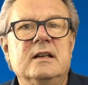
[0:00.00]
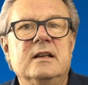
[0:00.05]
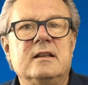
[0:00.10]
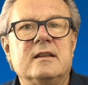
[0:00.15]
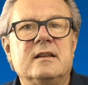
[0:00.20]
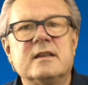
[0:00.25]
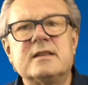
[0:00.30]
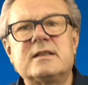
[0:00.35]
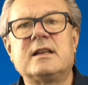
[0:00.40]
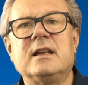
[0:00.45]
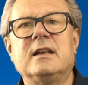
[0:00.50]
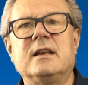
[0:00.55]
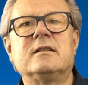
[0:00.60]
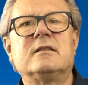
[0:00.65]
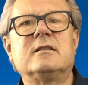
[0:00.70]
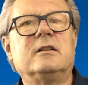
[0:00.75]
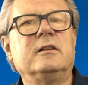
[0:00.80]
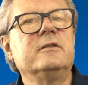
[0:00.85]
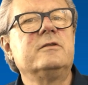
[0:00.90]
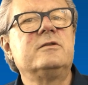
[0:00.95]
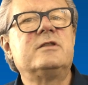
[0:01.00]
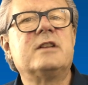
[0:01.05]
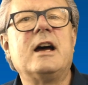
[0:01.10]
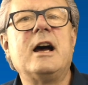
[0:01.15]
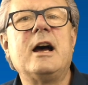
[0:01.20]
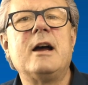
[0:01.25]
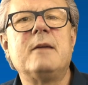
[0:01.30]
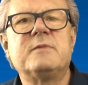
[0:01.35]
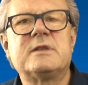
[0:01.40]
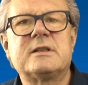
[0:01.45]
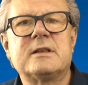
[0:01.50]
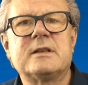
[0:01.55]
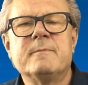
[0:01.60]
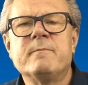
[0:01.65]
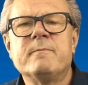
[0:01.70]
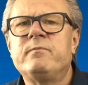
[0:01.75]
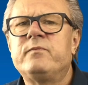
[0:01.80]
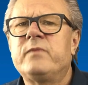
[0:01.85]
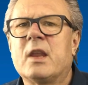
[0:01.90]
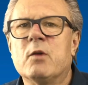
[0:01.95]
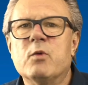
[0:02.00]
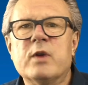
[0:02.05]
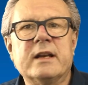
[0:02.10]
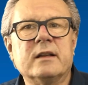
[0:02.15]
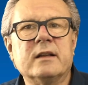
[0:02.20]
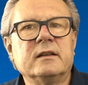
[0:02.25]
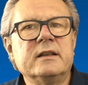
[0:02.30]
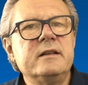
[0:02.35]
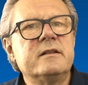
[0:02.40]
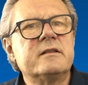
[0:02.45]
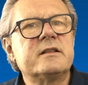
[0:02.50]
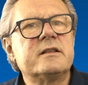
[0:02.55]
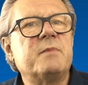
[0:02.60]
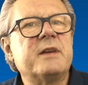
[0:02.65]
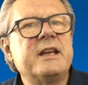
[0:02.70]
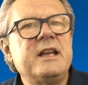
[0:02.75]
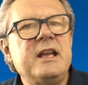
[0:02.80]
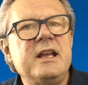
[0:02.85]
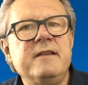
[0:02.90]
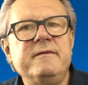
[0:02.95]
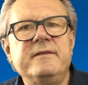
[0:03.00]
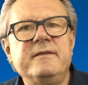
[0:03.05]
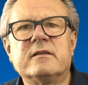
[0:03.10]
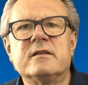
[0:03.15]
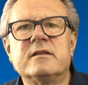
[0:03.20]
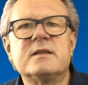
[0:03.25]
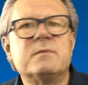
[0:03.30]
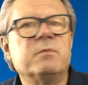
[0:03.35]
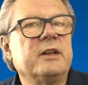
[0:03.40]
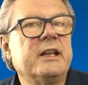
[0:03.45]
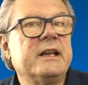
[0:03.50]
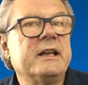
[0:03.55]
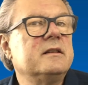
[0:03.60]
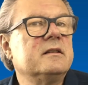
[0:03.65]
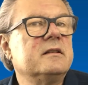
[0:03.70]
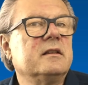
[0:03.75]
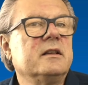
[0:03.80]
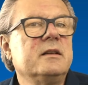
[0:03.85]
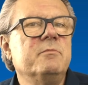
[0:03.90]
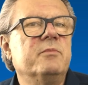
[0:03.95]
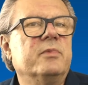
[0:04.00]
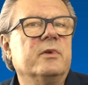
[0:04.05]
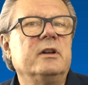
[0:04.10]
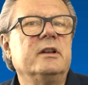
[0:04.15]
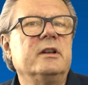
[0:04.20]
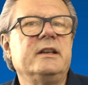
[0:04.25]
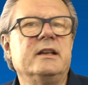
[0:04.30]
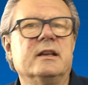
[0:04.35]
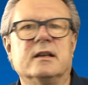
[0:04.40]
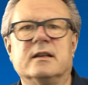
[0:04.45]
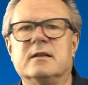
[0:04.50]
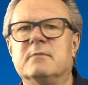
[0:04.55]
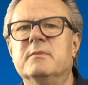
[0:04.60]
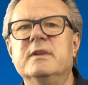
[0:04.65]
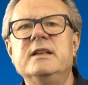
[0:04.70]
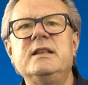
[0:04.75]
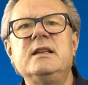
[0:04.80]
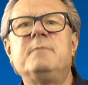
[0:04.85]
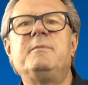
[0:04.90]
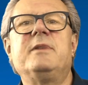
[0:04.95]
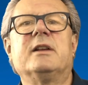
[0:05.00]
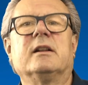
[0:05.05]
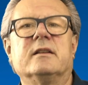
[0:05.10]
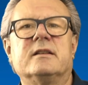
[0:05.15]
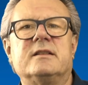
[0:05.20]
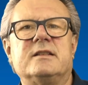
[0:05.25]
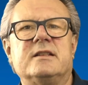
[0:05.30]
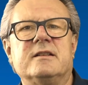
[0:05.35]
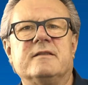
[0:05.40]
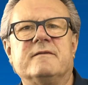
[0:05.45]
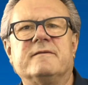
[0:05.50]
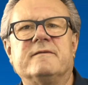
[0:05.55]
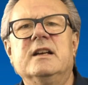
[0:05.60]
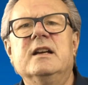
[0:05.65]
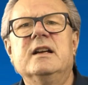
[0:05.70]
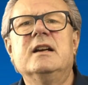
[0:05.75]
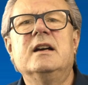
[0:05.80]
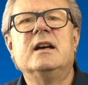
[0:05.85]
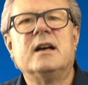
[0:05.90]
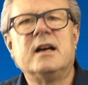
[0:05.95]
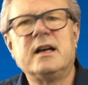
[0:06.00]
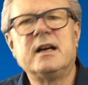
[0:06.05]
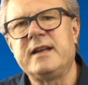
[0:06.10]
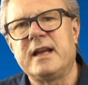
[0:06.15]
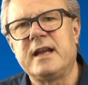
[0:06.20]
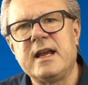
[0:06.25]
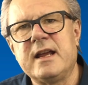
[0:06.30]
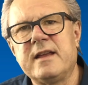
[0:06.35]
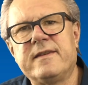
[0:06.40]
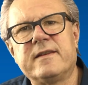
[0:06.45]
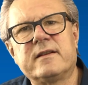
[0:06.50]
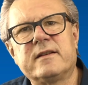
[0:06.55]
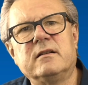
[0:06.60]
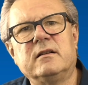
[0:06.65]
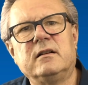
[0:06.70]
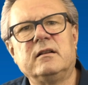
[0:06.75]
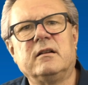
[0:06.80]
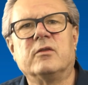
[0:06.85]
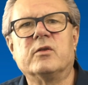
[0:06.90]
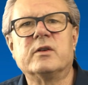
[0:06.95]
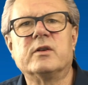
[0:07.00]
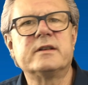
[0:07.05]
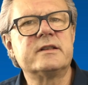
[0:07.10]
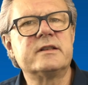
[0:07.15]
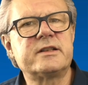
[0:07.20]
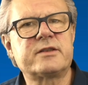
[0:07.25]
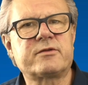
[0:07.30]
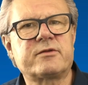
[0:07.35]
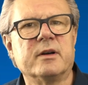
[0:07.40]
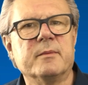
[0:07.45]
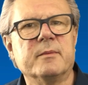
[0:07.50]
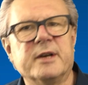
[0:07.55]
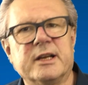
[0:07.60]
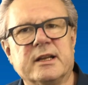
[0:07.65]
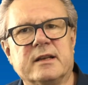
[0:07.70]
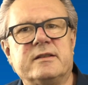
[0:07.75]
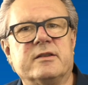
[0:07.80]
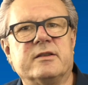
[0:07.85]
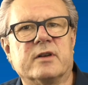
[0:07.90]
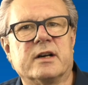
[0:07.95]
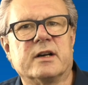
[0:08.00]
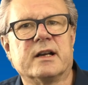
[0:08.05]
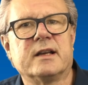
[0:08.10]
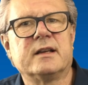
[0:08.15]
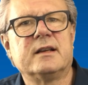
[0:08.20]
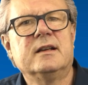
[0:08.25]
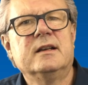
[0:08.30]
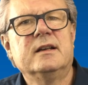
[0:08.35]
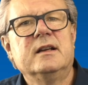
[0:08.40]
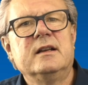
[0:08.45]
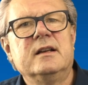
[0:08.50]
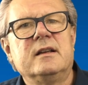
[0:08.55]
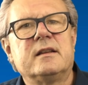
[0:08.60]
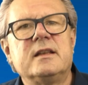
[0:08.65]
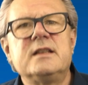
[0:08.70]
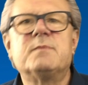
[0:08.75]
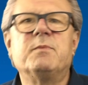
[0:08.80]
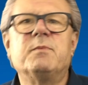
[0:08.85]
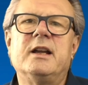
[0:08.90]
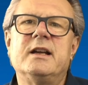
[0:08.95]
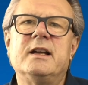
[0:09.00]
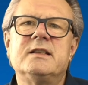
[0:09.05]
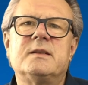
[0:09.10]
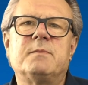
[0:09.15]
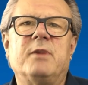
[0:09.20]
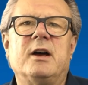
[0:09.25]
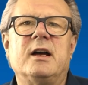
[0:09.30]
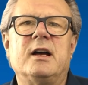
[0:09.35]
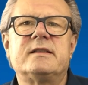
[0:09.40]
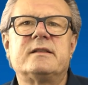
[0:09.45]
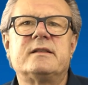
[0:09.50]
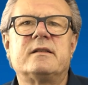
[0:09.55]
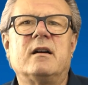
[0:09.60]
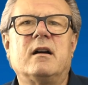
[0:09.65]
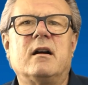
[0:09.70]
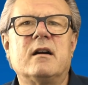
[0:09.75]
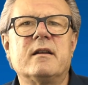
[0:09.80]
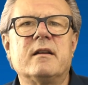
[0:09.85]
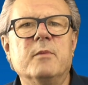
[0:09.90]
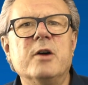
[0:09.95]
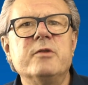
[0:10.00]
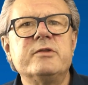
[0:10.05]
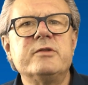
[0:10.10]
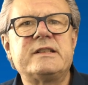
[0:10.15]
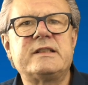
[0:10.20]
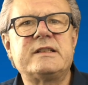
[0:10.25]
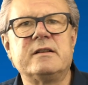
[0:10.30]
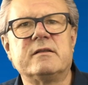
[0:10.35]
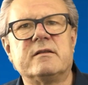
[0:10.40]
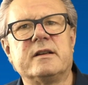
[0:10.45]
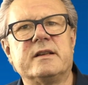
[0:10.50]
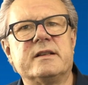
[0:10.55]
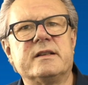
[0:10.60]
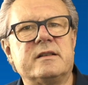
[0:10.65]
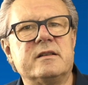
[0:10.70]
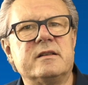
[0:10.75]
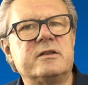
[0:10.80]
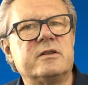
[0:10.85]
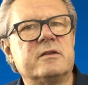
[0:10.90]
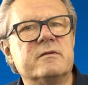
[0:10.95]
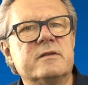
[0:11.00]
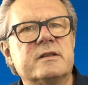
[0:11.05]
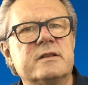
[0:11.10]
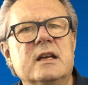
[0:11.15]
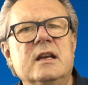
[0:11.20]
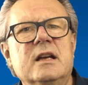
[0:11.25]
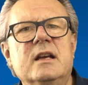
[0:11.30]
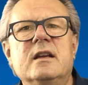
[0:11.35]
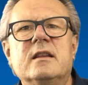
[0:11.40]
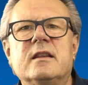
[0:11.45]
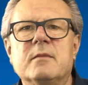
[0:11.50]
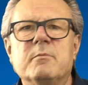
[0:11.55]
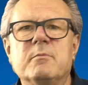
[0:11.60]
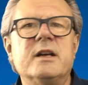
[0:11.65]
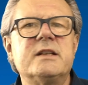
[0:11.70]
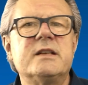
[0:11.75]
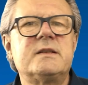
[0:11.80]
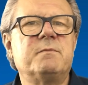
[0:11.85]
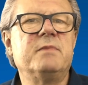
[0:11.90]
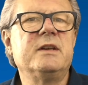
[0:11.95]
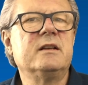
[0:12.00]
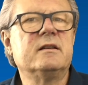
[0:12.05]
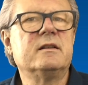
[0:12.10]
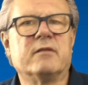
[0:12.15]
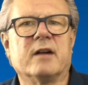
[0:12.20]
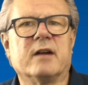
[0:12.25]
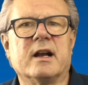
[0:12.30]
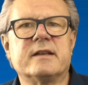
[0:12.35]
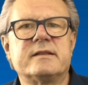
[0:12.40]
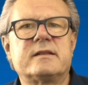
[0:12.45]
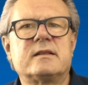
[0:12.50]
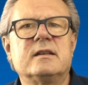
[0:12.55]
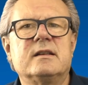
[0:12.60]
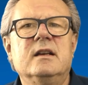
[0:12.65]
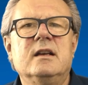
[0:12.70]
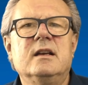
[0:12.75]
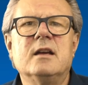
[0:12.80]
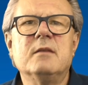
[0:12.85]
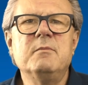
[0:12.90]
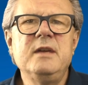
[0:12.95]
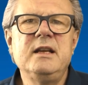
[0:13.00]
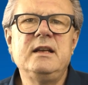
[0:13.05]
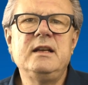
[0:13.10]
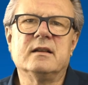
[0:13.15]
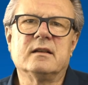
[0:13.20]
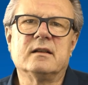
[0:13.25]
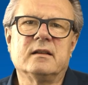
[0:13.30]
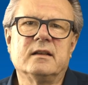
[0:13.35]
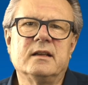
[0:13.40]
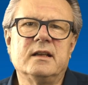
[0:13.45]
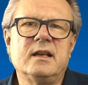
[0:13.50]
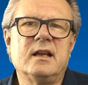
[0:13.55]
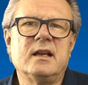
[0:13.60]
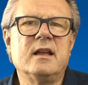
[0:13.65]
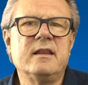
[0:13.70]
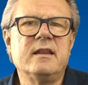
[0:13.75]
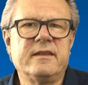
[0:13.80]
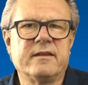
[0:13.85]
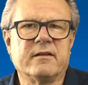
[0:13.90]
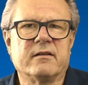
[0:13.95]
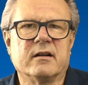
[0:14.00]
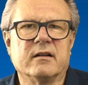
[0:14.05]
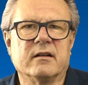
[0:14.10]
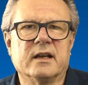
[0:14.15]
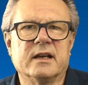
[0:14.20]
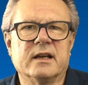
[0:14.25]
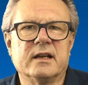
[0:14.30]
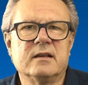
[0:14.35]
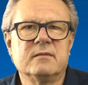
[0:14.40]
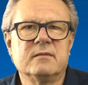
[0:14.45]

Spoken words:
This can include times when a leader's behavior is blatantly bullying, manipulative, unethical, or discriminatory. These blind spots are the most serious issues that must be addressed immediately and thoroughly.